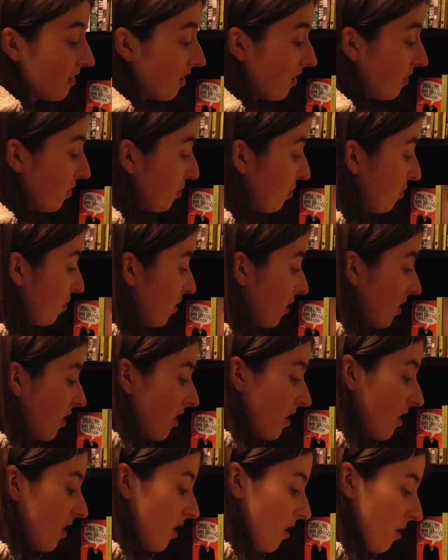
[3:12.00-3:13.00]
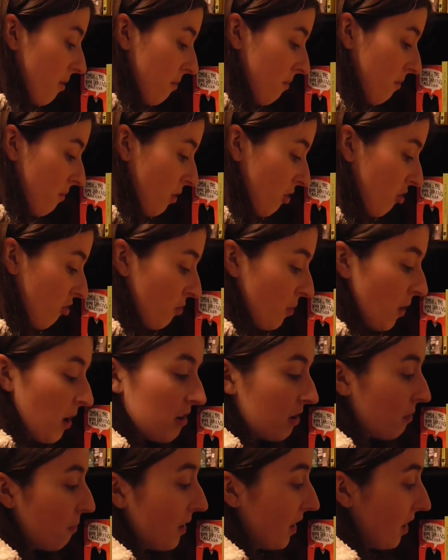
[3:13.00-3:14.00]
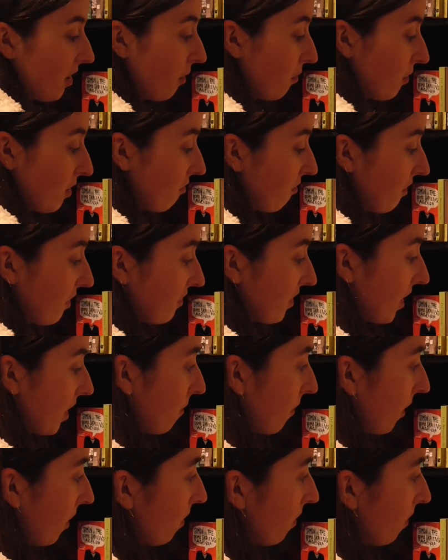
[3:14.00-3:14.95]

Though. Which is why I didn't pick it up when it first came